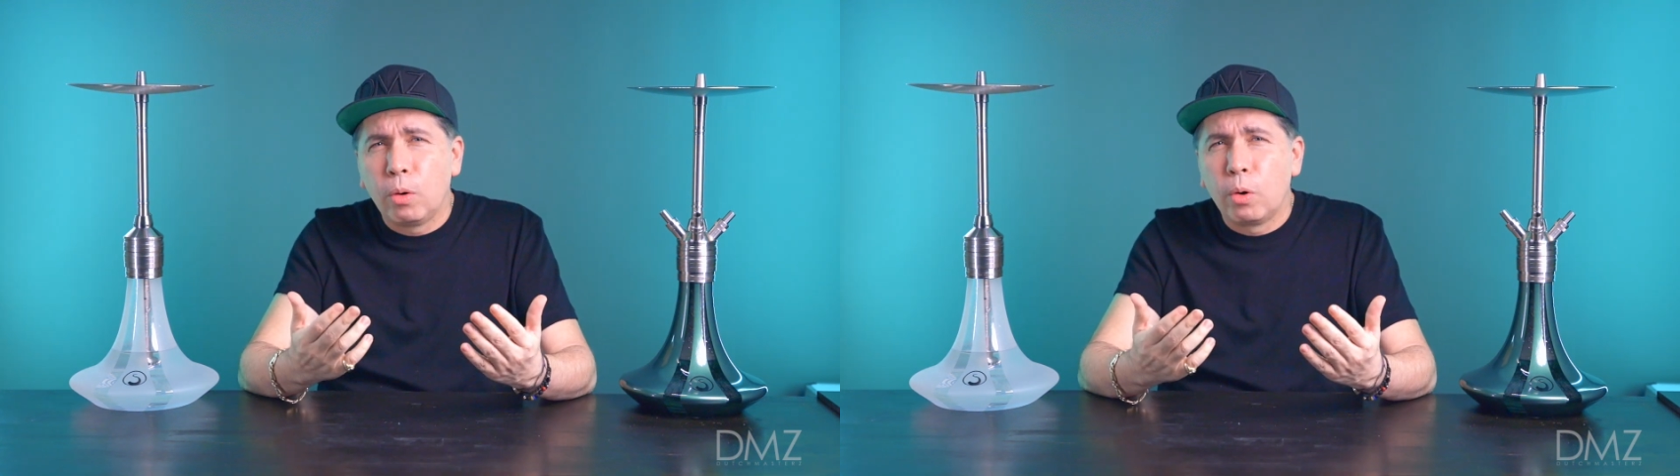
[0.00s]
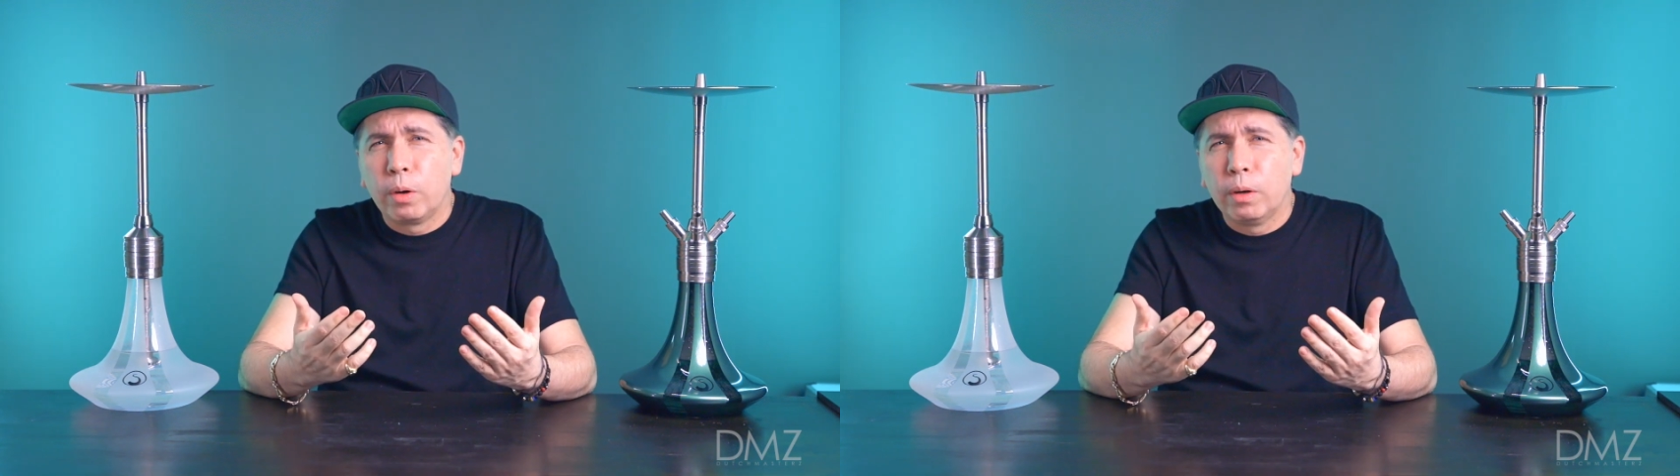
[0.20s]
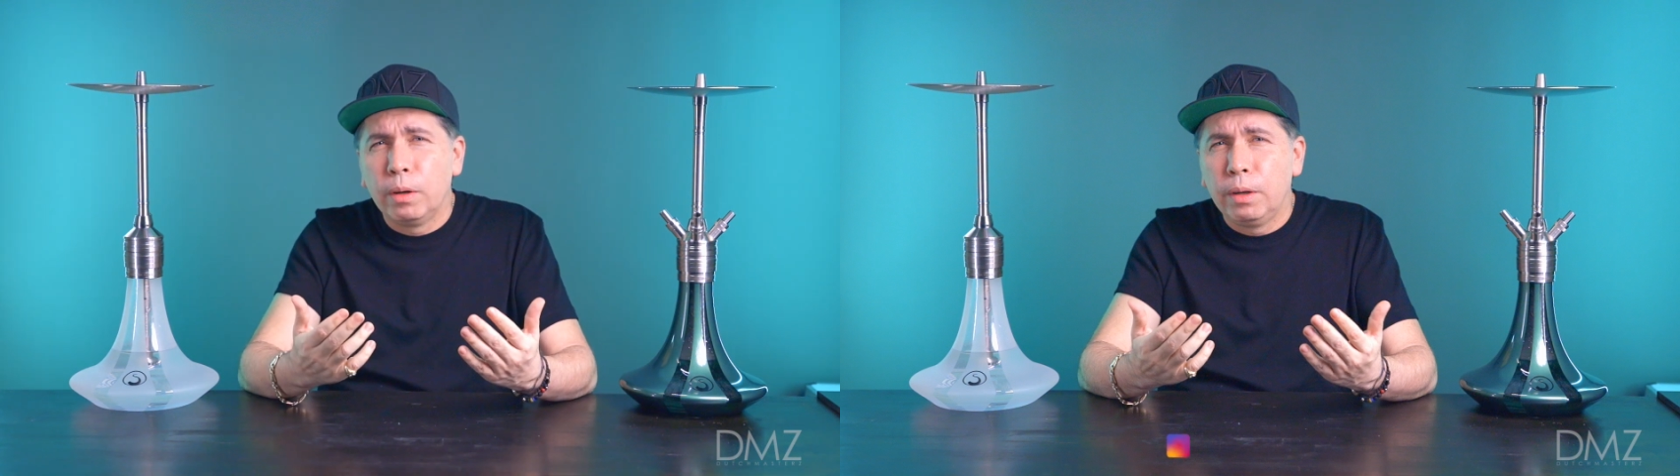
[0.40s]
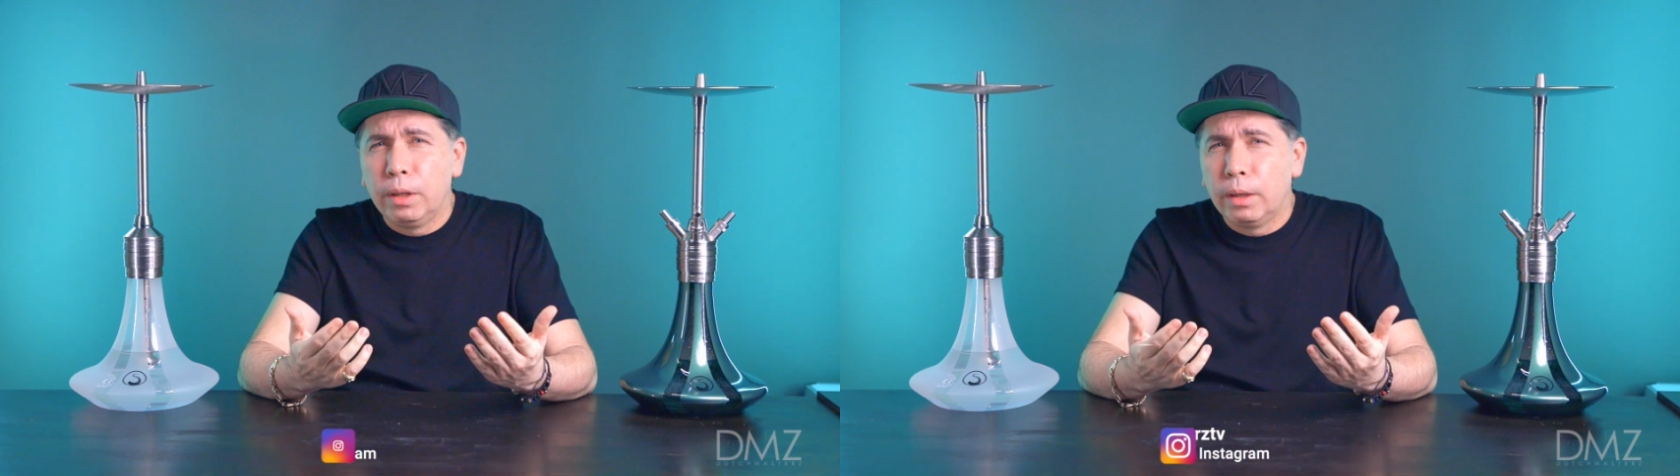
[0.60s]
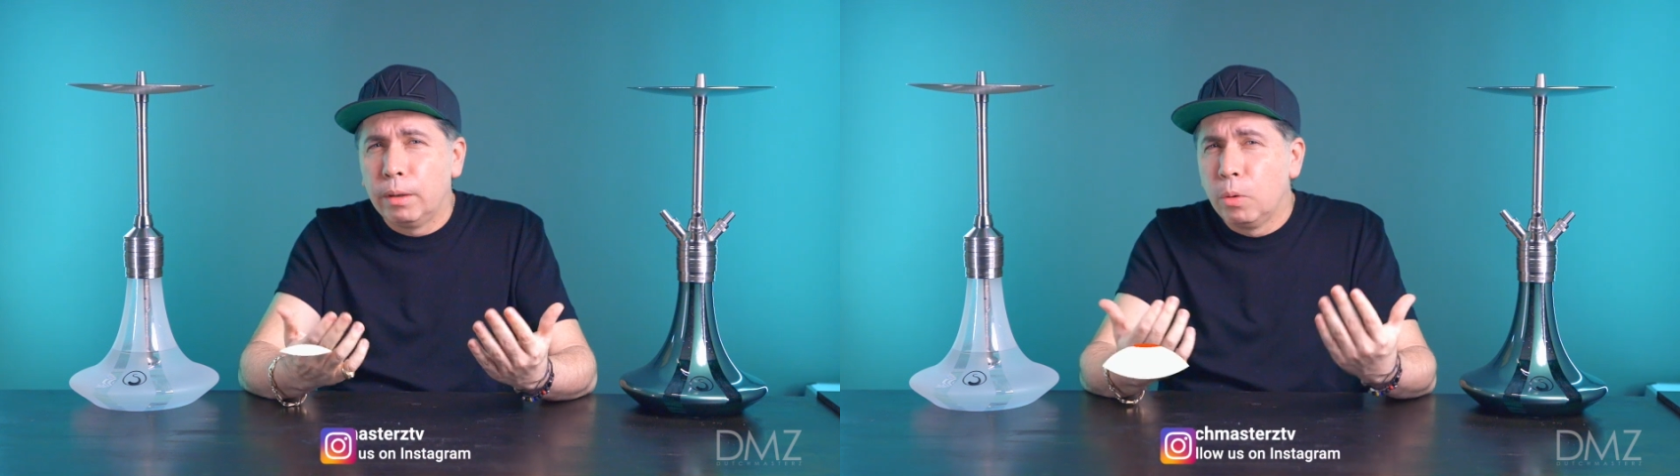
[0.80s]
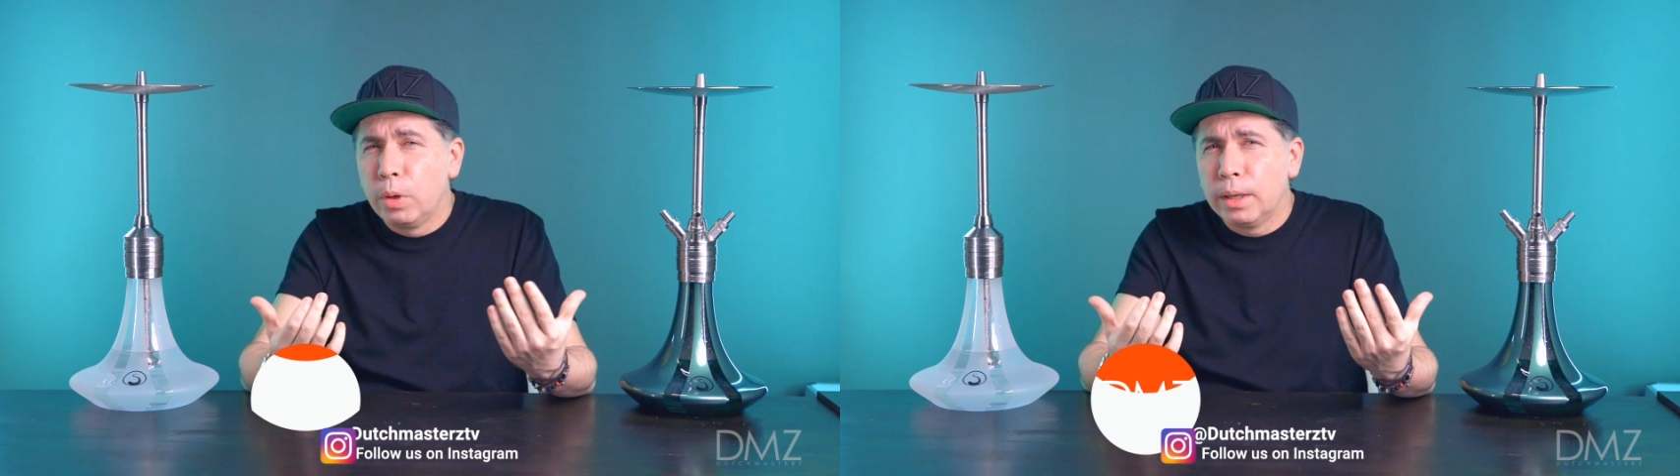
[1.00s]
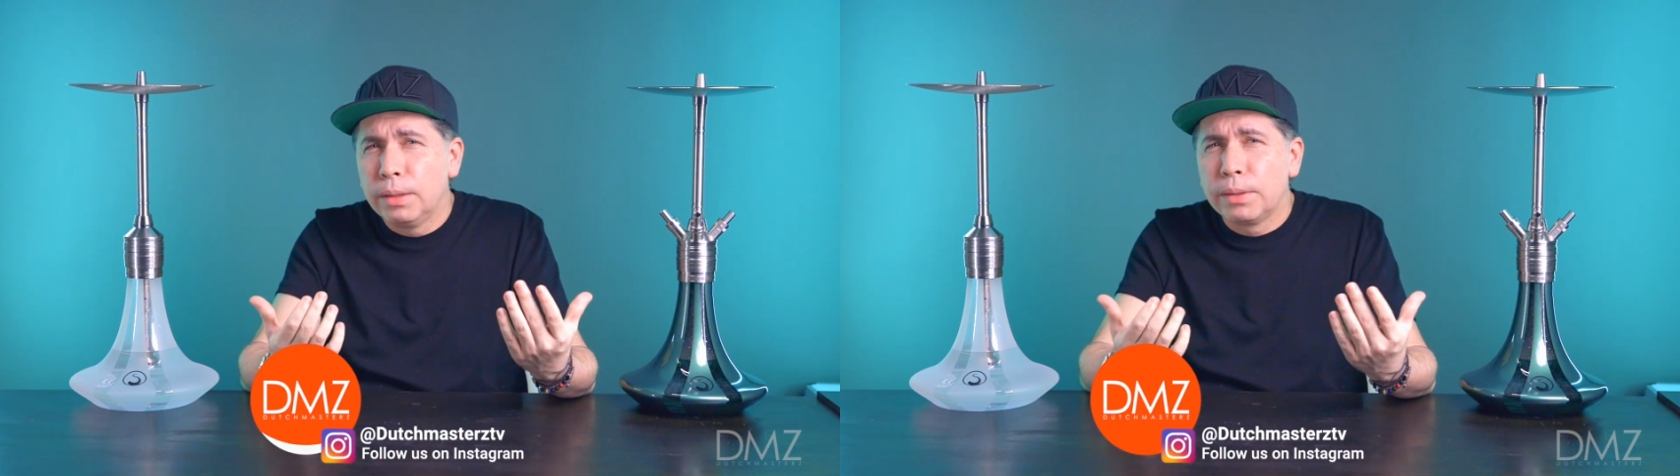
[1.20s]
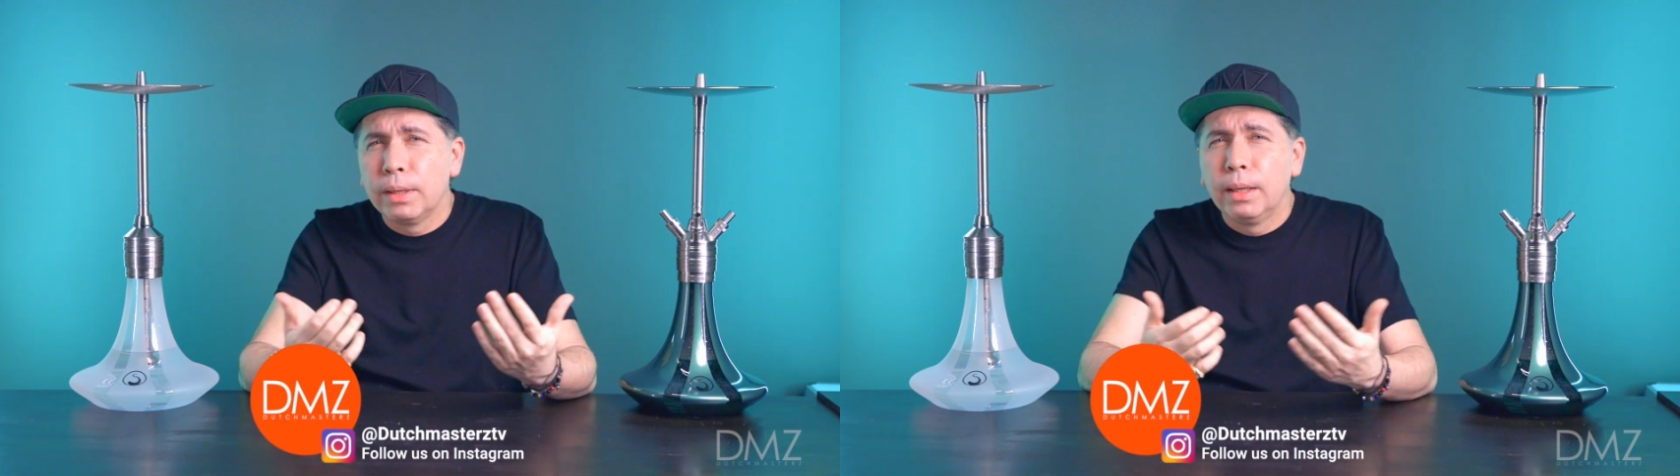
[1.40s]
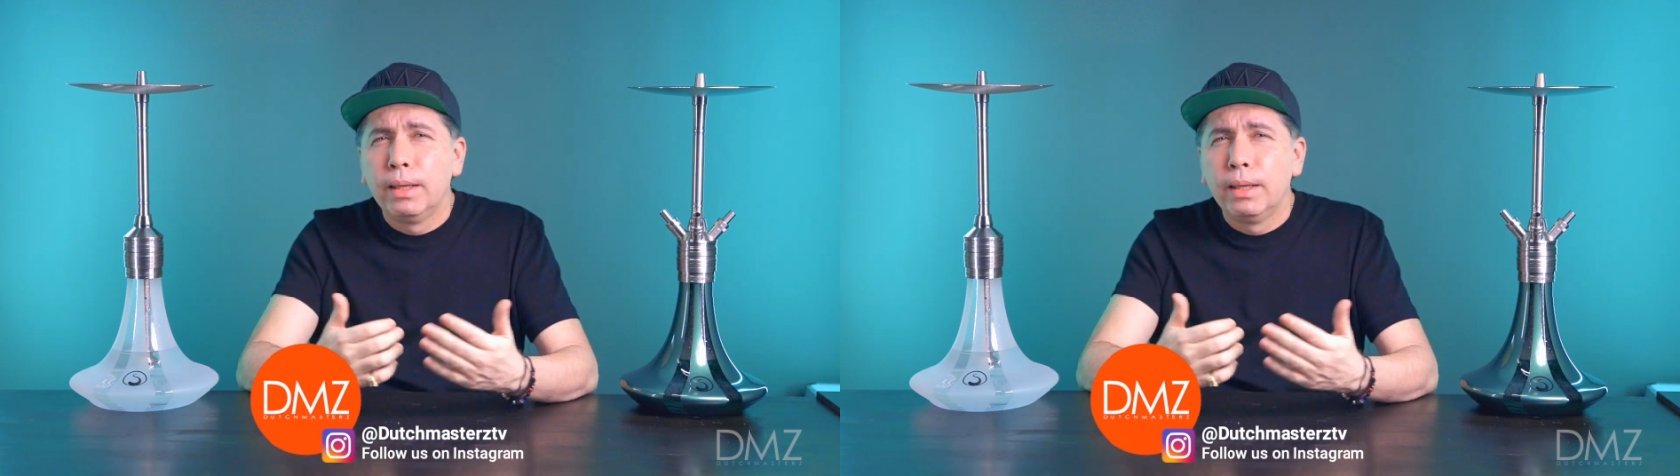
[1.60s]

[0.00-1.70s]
order the hookahs.